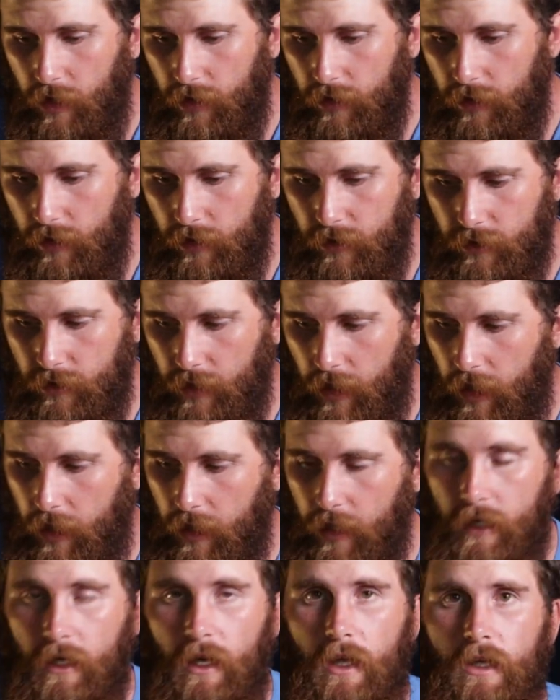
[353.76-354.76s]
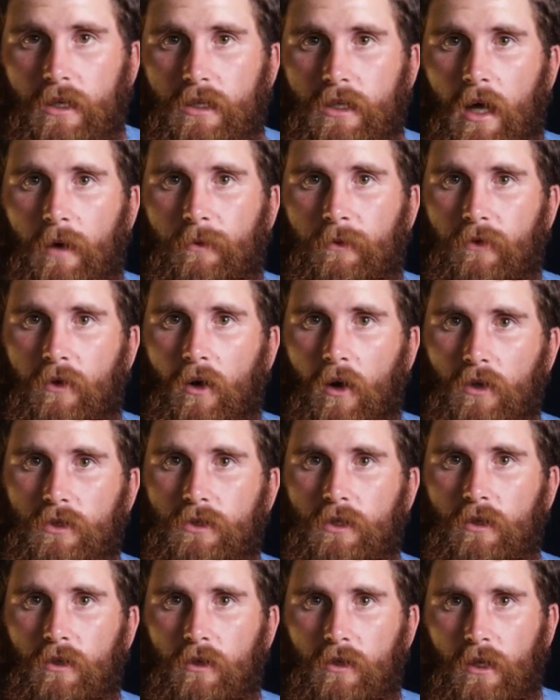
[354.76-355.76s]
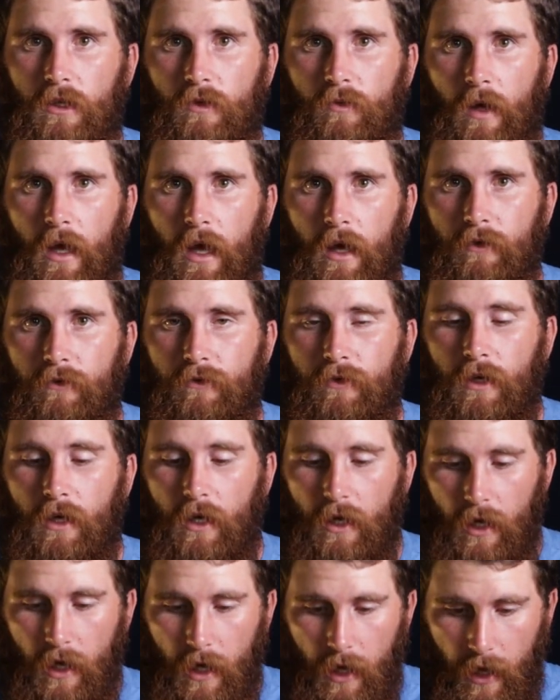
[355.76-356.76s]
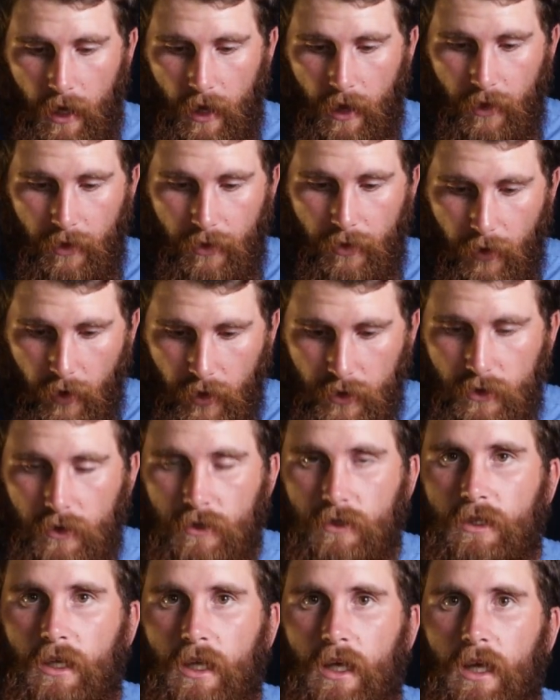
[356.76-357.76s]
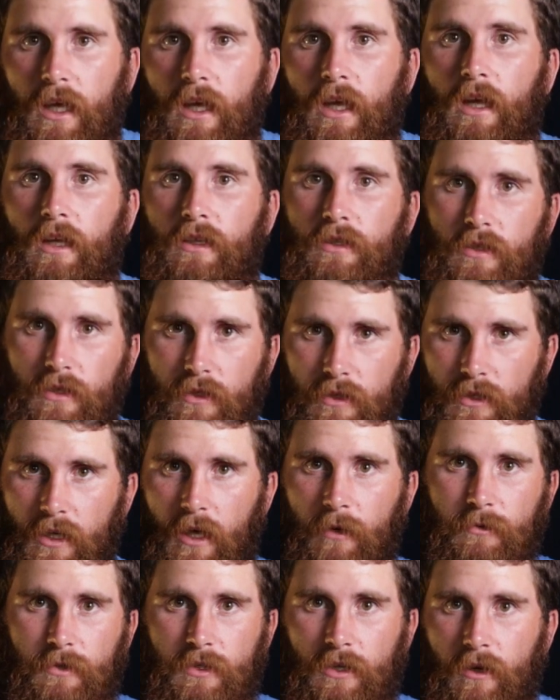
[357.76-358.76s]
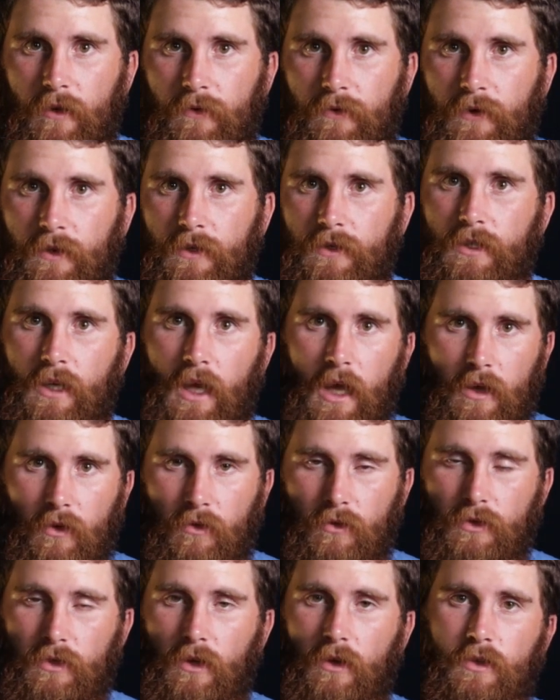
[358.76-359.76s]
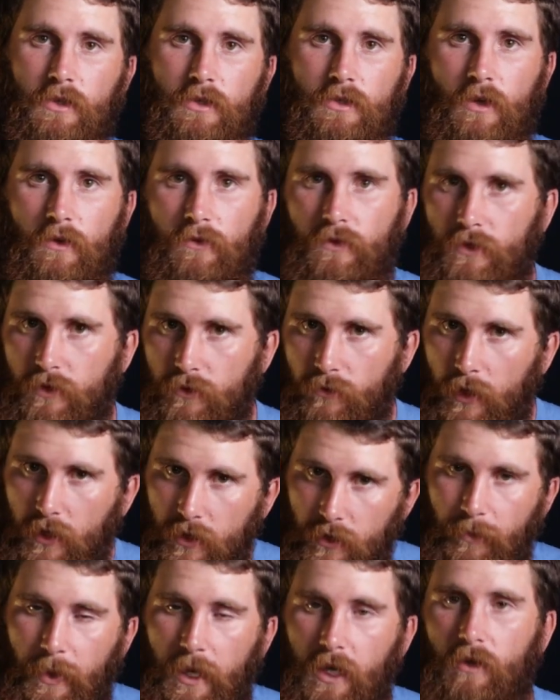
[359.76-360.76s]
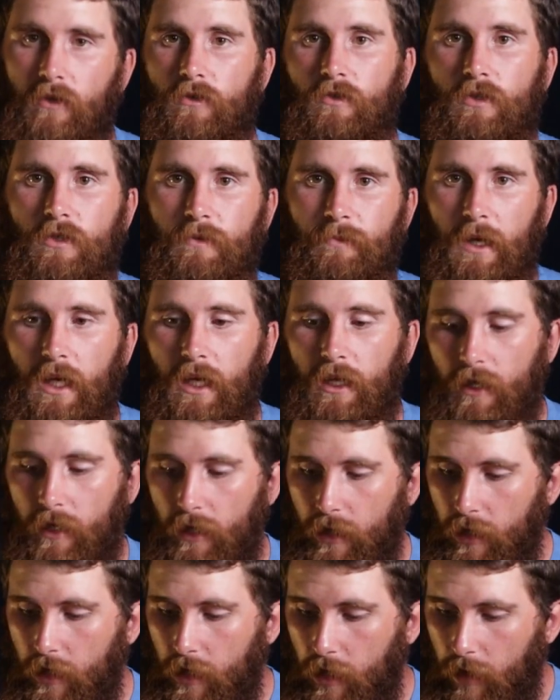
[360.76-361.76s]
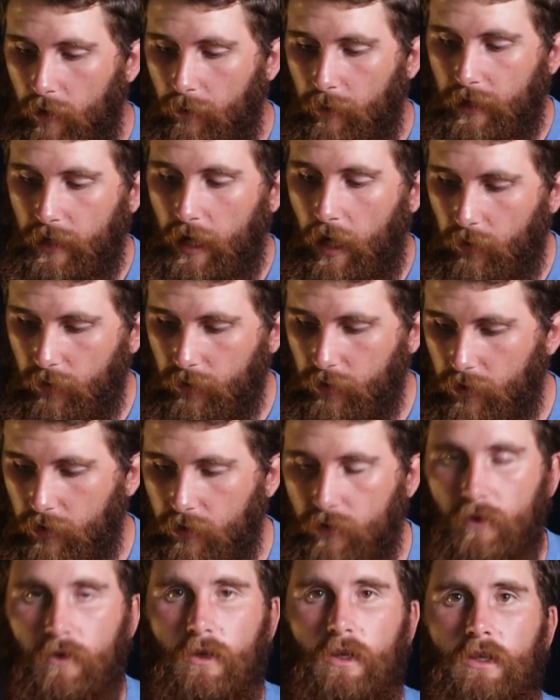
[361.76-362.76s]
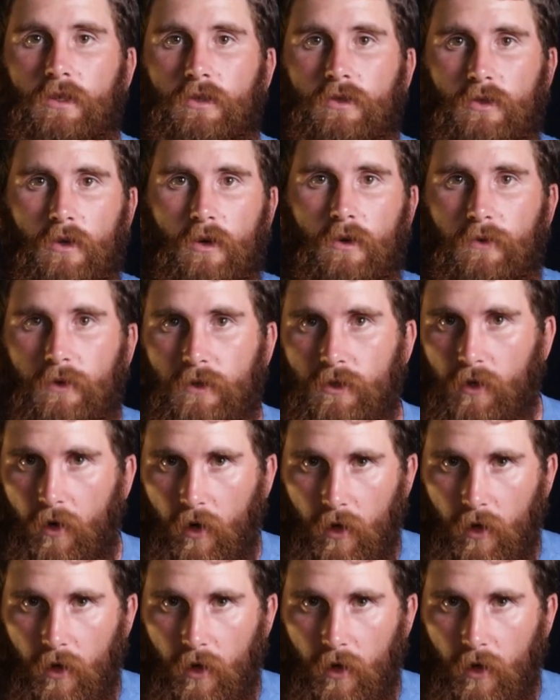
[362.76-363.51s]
there is now another type of casting lure that we have. Those ones there, it's subsurface and also on the surface as well, depending on your speed. But now what we're going to do is surface